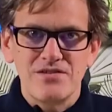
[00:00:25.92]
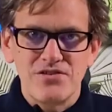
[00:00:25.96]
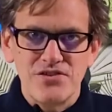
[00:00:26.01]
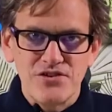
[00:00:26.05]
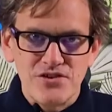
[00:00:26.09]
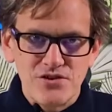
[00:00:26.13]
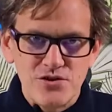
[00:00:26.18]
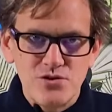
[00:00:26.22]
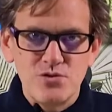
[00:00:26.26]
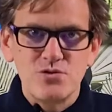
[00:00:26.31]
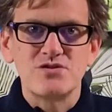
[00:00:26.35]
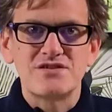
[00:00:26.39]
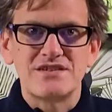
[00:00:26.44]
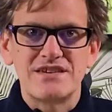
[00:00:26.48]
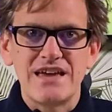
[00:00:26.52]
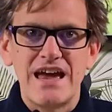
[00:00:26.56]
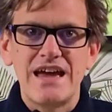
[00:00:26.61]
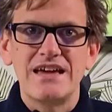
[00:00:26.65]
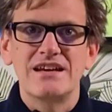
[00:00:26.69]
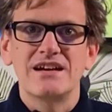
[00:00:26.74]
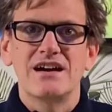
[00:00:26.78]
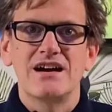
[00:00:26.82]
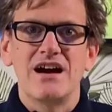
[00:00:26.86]
Use
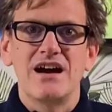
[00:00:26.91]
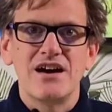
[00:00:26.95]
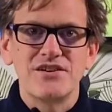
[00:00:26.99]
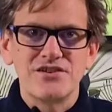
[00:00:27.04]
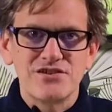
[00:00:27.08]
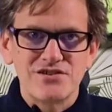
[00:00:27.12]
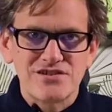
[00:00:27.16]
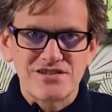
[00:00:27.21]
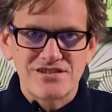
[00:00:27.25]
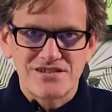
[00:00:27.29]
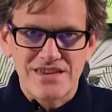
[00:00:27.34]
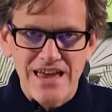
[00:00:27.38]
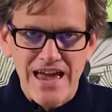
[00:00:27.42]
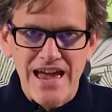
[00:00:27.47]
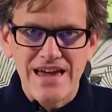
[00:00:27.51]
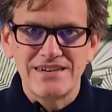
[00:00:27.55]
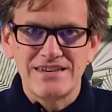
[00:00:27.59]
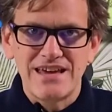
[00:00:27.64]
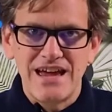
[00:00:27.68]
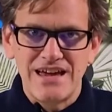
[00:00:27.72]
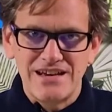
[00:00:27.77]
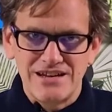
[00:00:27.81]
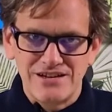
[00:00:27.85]
data, understand
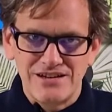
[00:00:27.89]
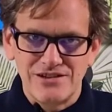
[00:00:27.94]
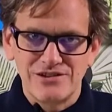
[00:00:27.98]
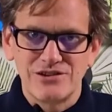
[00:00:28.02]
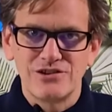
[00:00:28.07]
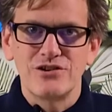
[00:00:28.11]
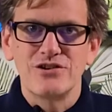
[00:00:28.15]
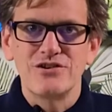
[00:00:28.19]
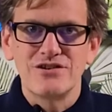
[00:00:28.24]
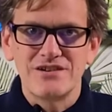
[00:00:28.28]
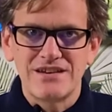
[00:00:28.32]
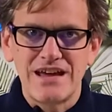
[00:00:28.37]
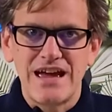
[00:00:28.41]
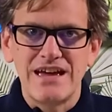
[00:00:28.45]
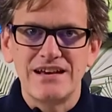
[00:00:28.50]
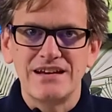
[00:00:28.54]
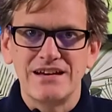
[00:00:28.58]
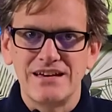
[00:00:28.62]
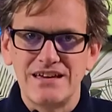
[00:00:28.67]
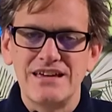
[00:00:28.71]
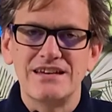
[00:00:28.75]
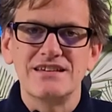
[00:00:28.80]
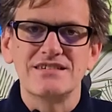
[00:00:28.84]
data, learn data.
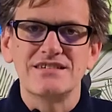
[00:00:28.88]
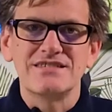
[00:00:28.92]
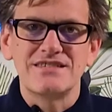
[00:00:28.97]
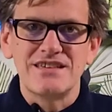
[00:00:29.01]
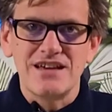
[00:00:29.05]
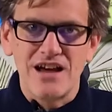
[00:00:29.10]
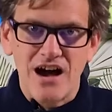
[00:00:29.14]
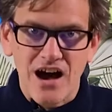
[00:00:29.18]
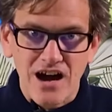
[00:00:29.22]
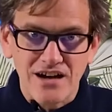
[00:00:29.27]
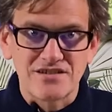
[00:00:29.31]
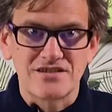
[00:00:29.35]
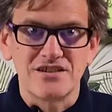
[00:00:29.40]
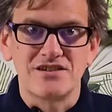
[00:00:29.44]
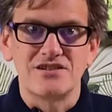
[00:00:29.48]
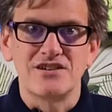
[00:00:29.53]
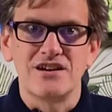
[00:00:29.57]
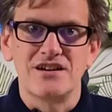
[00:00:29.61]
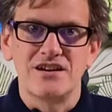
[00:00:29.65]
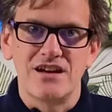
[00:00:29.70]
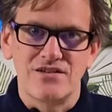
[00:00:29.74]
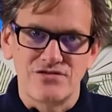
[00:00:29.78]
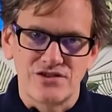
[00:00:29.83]
It is the
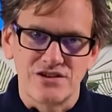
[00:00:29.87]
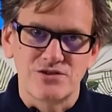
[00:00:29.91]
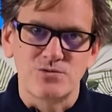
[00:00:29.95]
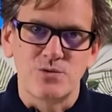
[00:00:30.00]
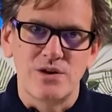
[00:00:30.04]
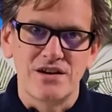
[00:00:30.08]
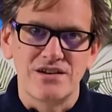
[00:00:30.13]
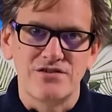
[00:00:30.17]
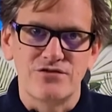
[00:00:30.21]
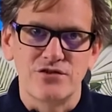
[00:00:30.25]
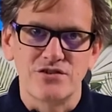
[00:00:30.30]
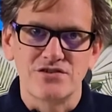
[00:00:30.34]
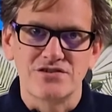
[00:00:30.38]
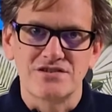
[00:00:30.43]
oxygen of the 21st